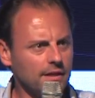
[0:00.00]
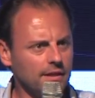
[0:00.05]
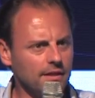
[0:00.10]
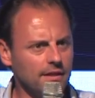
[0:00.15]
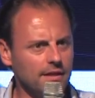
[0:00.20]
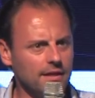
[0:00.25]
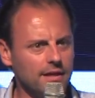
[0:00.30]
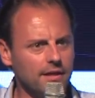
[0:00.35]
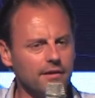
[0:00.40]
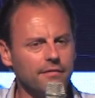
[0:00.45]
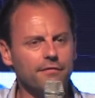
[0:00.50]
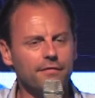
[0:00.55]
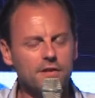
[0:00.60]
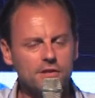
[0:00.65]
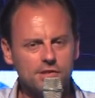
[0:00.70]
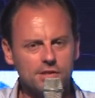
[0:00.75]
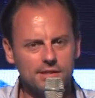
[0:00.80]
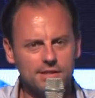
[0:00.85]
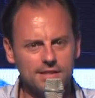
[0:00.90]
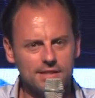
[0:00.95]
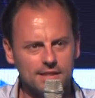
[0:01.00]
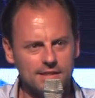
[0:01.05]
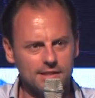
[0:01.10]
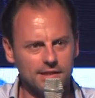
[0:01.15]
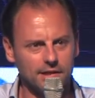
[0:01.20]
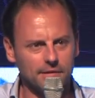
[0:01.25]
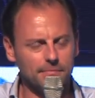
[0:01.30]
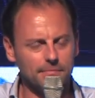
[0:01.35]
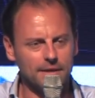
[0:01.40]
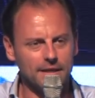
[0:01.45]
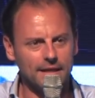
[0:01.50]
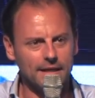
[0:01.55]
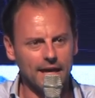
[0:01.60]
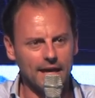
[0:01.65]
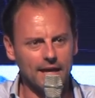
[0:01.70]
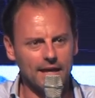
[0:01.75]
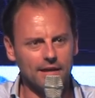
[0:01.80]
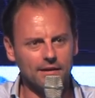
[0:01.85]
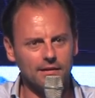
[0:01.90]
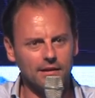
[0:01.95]
the efficiencies that can be
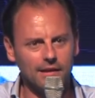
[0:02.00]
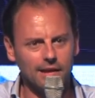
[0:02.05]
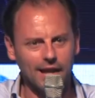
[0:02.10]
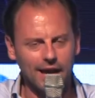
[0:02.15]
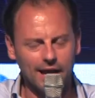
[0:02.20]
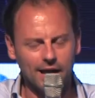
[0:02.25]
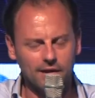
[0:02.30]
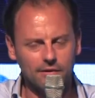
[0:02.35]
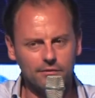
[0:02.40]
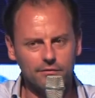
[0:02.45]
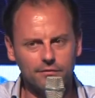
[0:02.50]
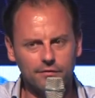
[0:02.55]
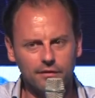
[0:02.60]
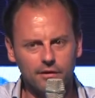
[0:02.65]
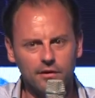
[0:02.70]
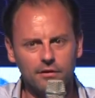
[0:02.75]
gained, the lack of